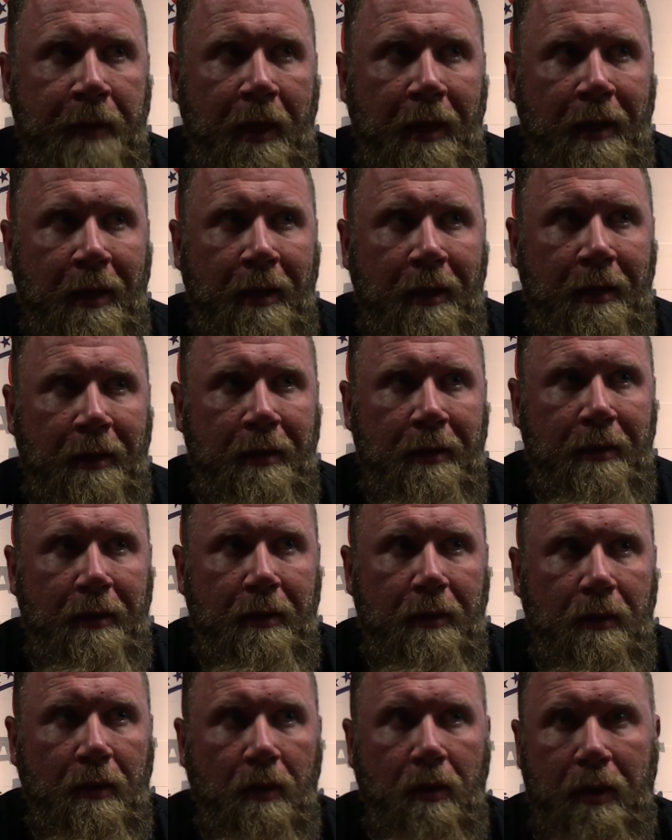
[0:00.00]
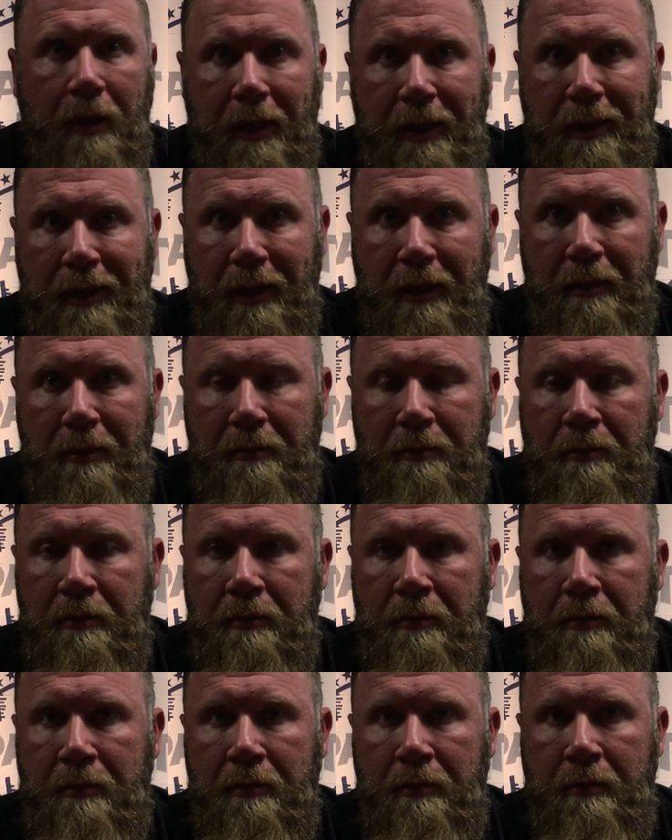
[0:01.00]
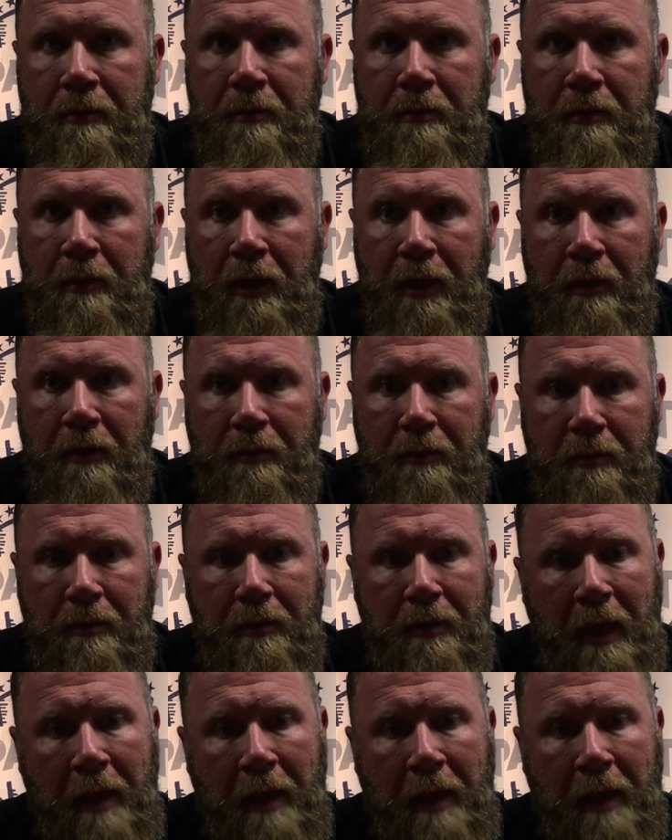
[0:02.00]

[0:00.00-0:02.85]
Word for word: Uh, or is it, you know,